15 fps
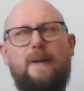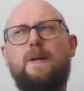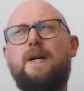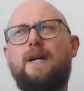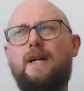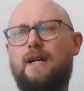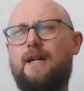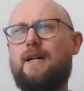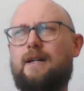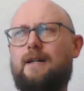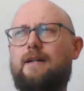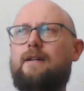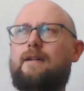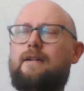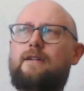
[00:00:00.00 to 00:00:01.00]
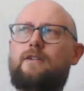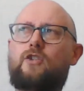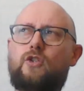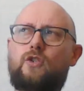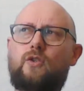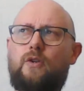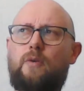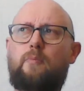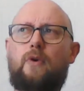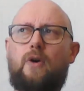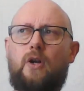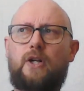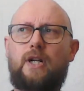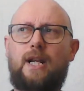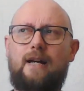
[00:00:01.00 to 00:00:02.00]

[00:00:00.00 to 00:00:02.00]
But just on a broader